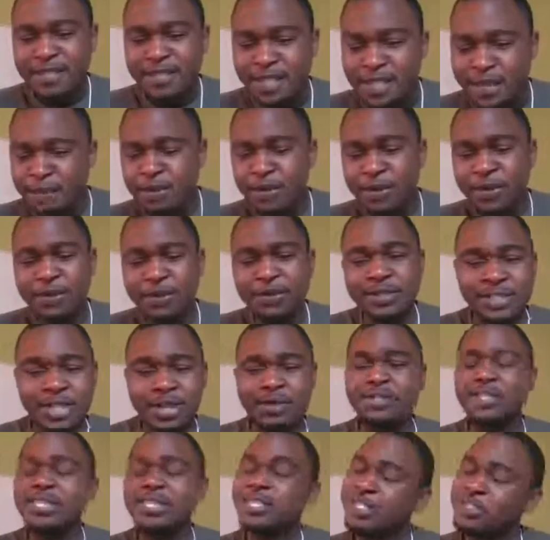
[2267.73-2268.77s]
because I'll
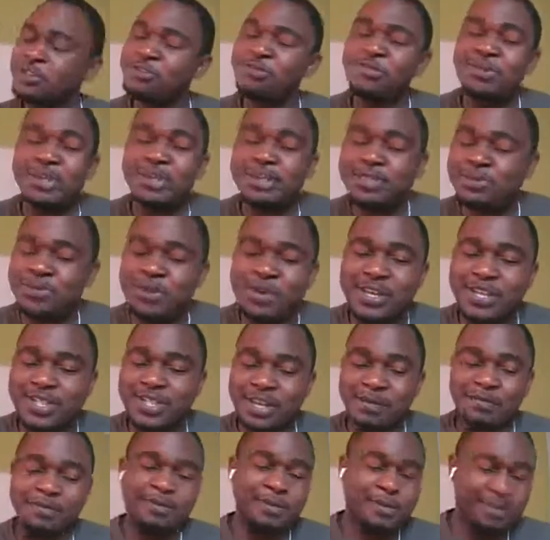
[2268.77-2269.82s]
just give you a small
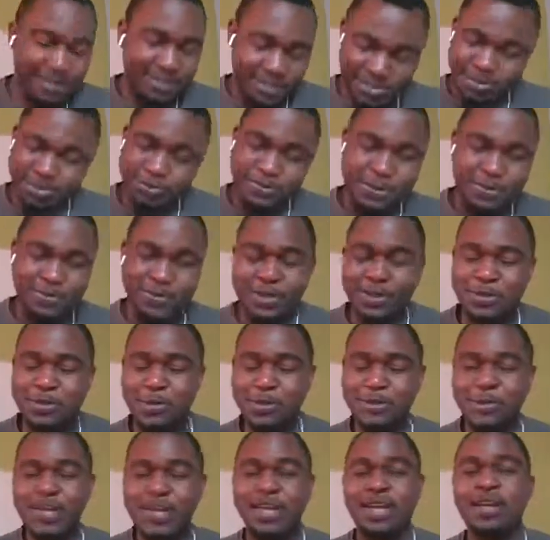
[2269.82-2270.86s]
example, stupid one
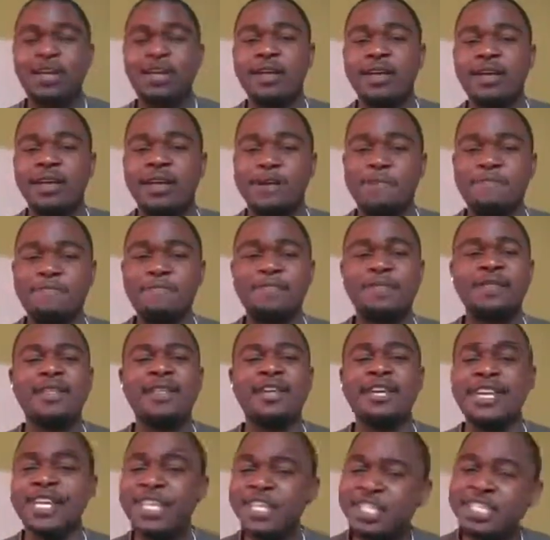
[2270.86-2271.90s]
though.
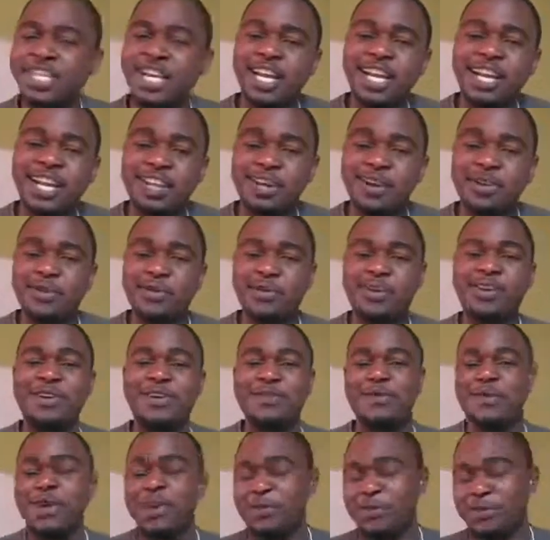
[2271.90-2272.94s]
Initially,
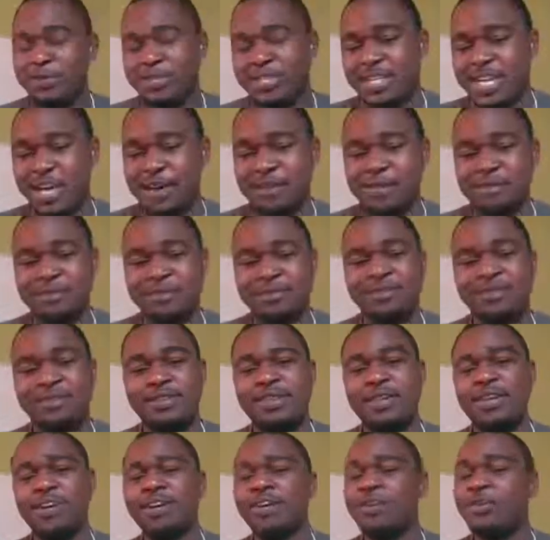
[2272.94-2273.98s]
when you come
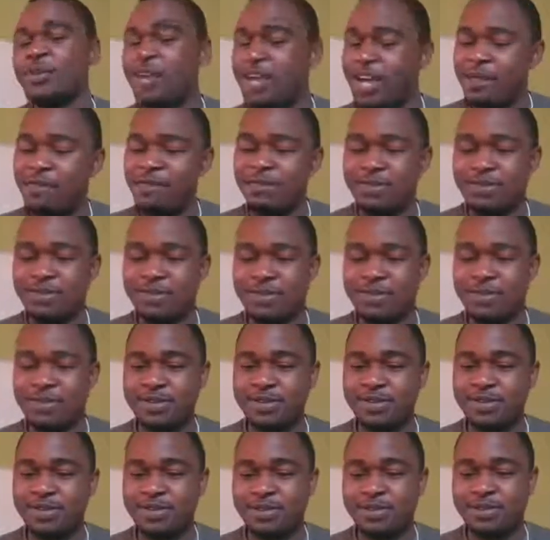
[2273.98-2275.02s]
to the
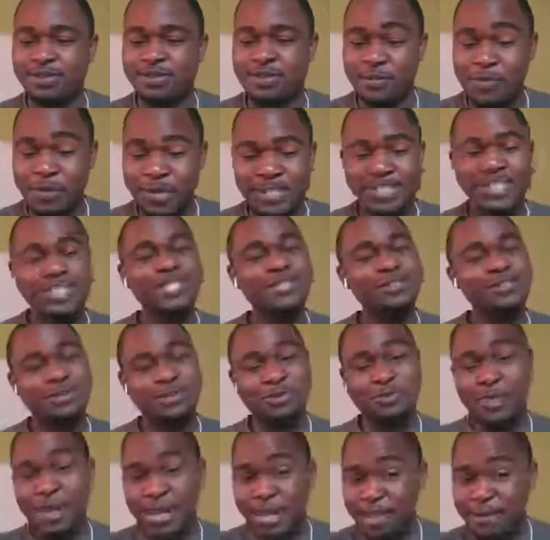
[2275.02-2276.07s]
meeting, you
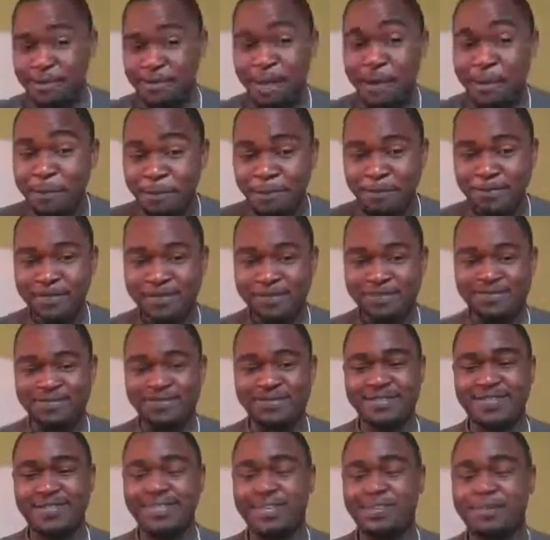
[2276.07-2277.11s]
make a map,
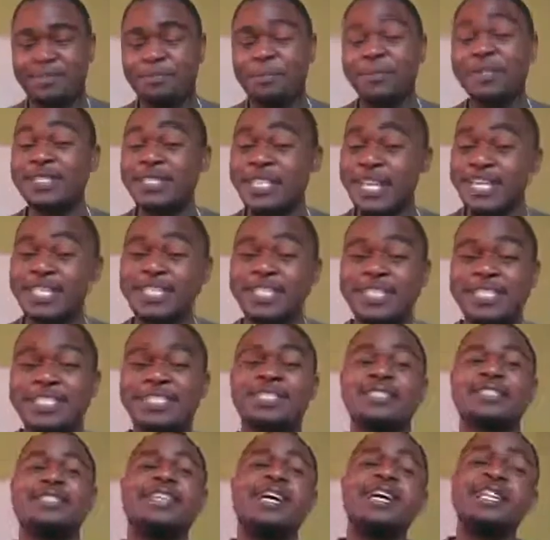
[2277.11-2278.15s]
you present
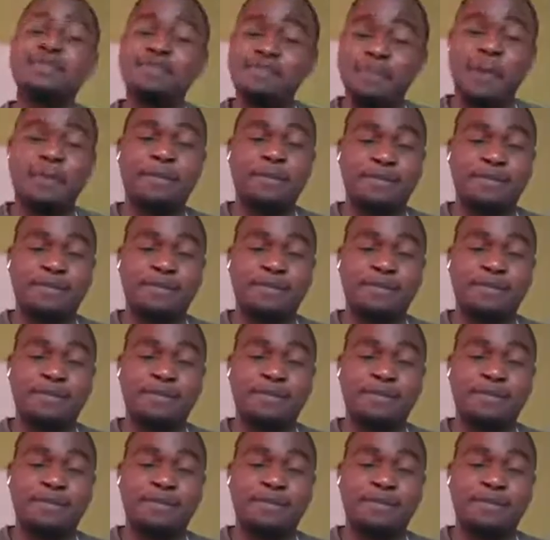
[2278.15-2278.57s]
that map